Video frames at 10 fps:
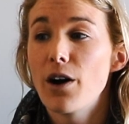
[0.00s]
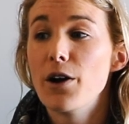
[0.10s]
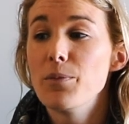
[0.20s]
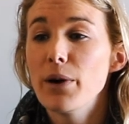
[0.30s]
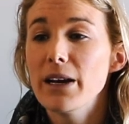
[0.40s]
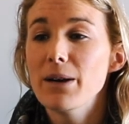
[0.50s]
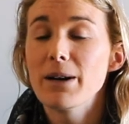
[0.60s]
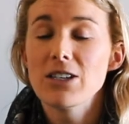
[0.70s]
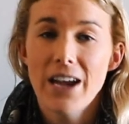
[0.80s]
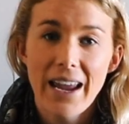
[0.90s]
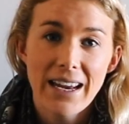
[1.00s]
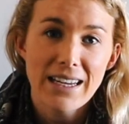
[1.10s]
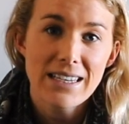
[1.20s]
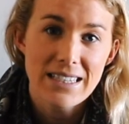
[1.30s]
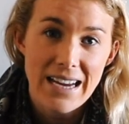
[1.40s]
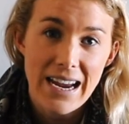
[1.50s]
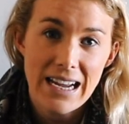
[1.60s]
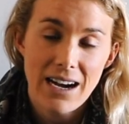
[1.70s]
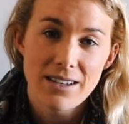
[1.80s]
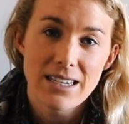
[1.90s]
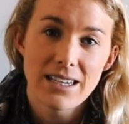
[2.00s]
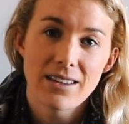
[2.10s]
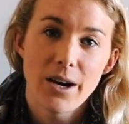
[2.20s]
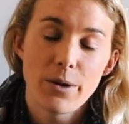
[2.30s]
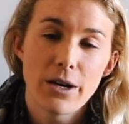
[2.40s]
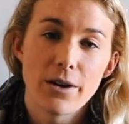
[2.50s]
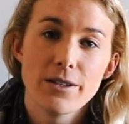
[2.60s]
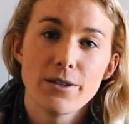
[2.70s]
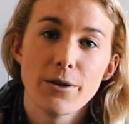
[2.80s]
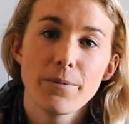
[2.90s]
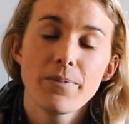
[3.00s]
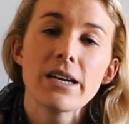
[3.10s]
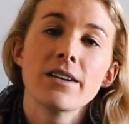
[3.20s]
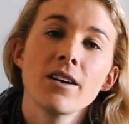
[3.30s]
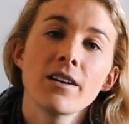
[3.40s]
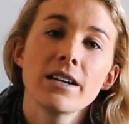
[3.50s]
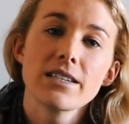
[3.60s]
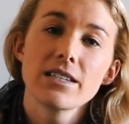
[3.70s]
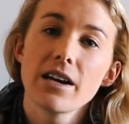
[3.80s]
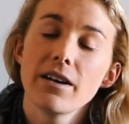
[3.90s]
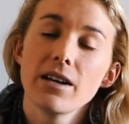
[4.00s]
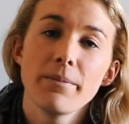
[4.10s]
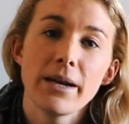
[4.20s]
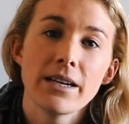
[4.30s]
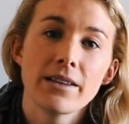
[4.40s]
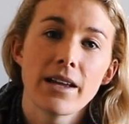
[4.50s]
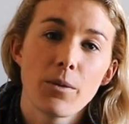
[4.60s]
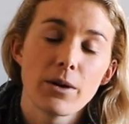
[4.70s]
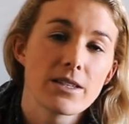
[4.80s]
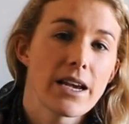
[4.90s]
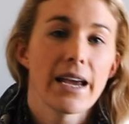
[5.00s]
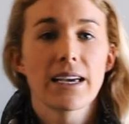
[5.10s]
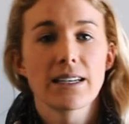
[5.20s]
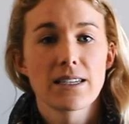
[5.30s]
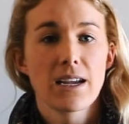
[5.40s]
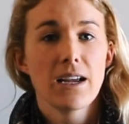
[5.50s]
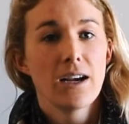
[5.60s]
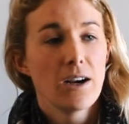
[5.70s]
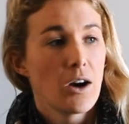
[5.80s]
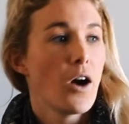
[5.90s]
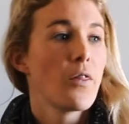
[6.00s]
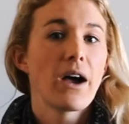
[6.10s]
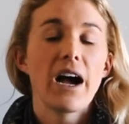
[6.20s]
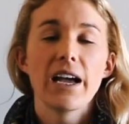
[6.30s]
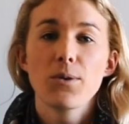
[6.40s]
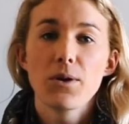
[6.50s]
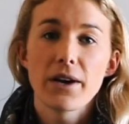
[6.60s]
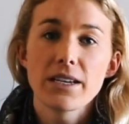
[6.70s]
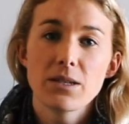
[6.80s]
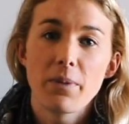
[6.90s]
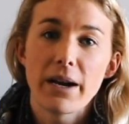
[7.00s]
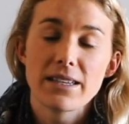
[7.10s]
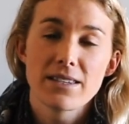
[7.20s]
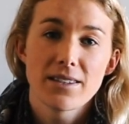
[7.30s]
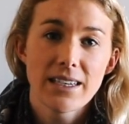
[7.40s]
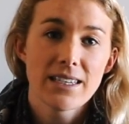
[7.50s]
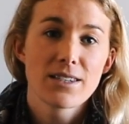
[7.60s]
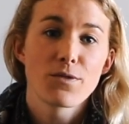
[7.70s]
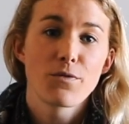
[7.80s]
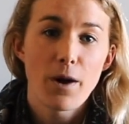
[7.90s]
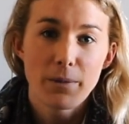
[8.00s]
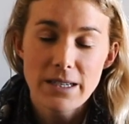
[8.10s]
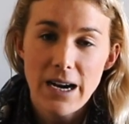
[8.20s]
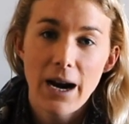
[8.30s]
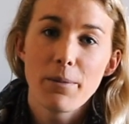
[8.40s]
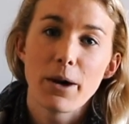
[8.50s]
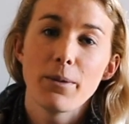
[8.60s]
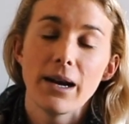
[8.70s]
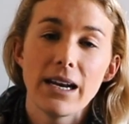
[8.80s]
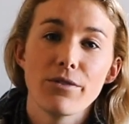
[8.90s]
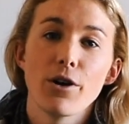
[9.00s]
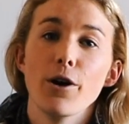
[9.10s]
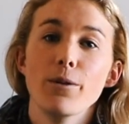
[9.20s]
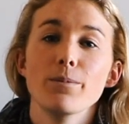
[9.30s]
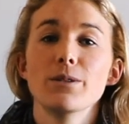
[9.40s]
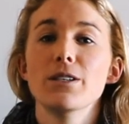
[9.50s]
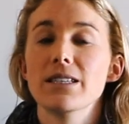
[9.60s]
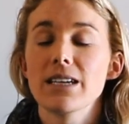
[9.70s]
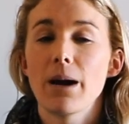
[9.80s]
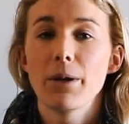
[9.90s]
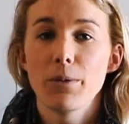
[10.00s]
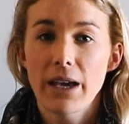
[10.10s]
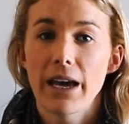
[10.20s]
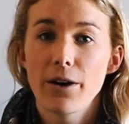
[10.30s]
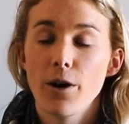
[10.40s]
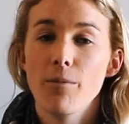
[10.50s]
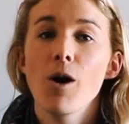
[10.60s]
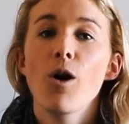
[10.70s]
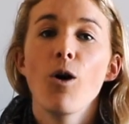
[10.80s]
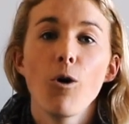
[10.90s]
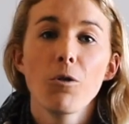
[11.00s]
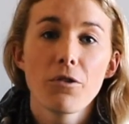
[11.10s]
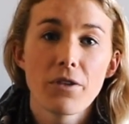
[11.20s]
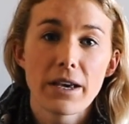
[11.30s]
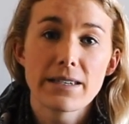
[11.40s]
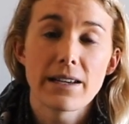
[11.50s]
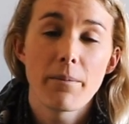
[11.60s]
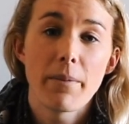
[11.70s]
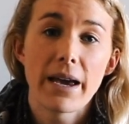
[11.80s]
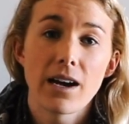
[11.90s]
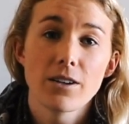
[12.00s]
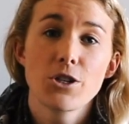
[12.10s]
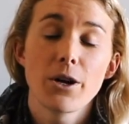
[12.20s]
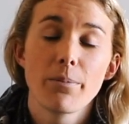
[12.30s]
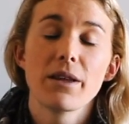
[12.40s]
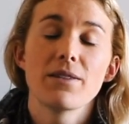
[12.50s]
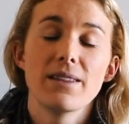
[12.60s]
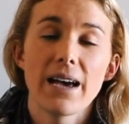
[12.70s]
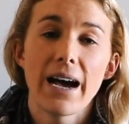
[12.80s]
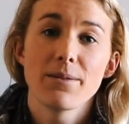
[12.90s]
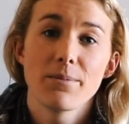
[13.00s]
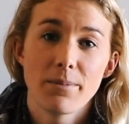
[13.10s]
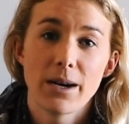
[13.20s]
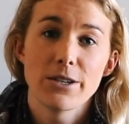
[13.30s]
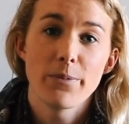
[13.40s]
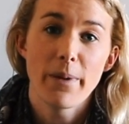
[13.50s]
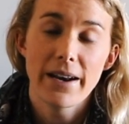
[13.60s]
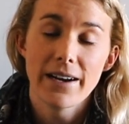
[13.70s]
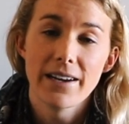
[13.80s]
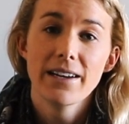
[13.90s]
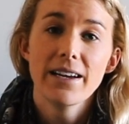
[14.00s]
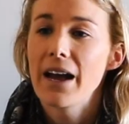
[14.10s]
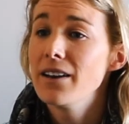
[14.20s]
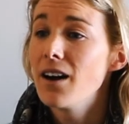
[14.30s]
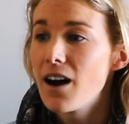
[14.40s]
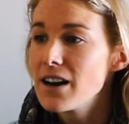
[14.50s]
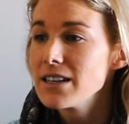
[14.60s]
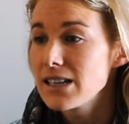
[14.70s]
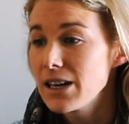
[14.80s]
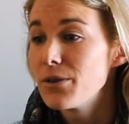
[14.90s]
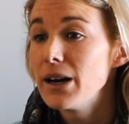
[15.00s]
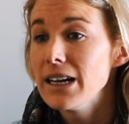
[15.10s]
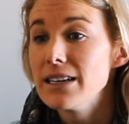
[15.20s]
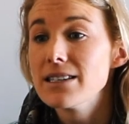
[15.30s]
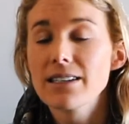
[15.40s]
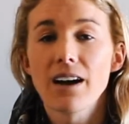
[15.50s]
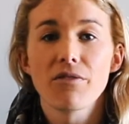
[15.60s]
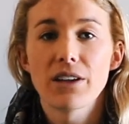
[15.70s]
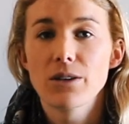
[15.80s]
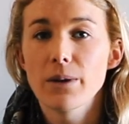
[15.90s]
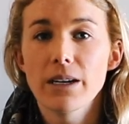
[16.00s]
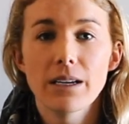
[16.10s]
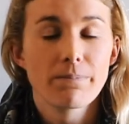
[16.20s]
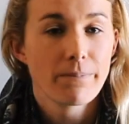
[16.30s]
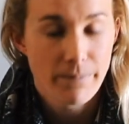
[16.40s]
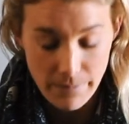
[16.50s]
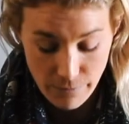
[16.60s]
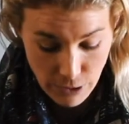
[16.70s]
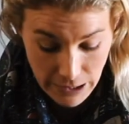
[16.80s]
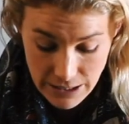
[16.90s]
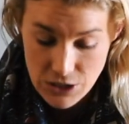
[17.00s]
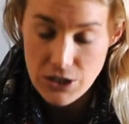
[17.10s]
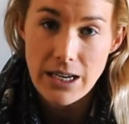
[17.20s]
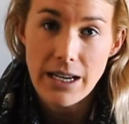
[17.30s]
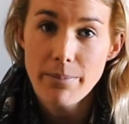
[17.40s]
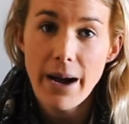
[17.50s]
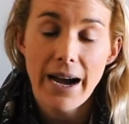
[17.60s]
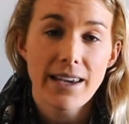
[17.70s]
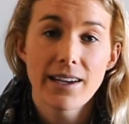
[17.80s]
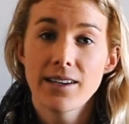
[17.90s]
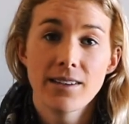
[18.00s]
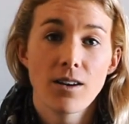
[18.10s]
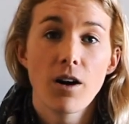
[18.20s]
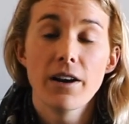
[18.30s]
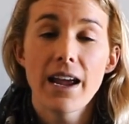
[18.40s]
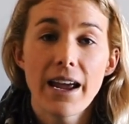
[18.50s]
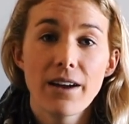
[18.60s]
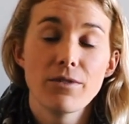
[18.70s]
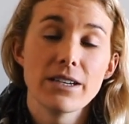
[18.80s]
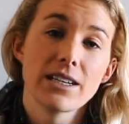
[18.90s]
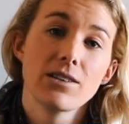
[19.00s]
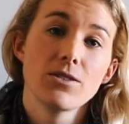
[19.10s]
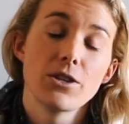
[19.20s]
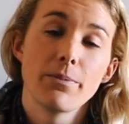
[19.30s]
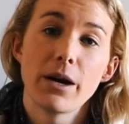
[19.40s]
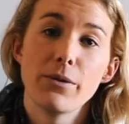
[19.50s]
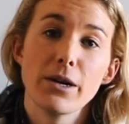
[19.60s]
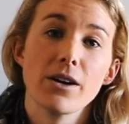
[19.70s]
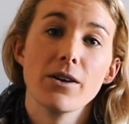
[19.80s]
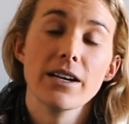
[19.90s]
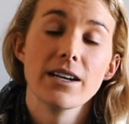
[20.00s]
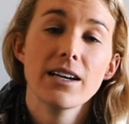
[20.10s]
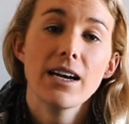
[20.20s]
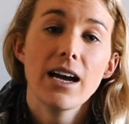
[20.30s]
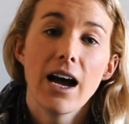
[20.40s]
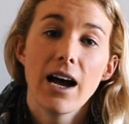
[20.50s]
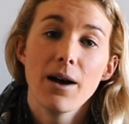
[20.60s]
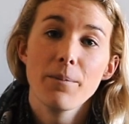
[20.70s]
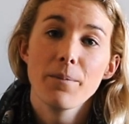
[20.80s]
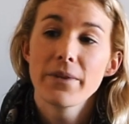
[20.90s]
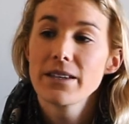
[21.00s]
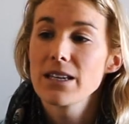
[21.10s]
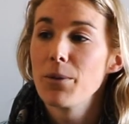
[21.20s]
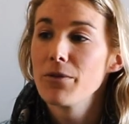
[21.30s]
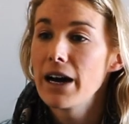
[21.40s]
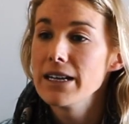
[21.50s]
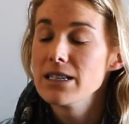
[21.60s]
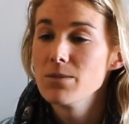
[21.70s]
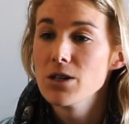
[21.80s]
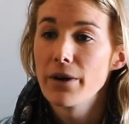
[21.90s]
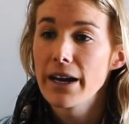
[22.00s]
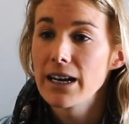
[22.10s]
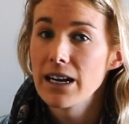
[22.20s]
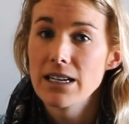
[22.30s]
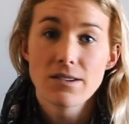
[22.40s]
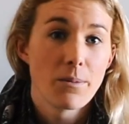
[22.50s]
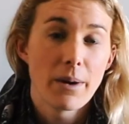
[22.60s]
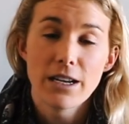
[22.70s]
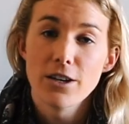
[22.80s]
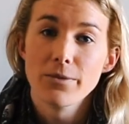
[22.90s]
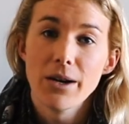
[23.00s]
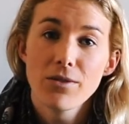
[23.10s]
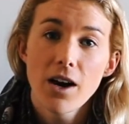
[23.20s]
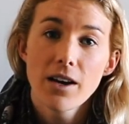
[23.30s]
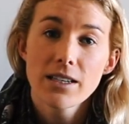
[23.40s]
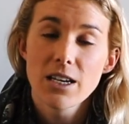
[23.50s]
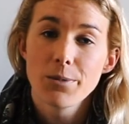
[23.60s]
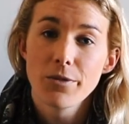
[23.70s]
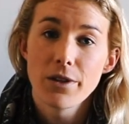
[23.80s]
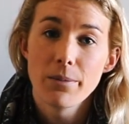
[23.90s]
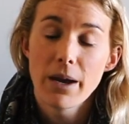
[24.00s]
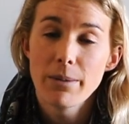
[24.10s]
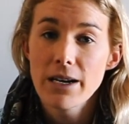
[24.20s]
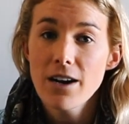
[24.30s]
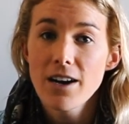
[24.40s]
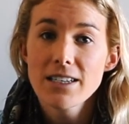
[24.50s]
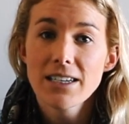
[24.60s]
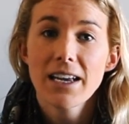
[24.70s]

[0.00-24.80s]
on pretty much any day outing that we go to. Not necessarily meaning that we'll take it on the hike with us, but it's things from the time that we leave home to the time that we get home, all the things that make our trip that much better. And yeah, honestly, it really is stuff that we religiously pack in on every single trip that we go on. Some of the items you'll recognize from many of my vlogs, some of them maybe not.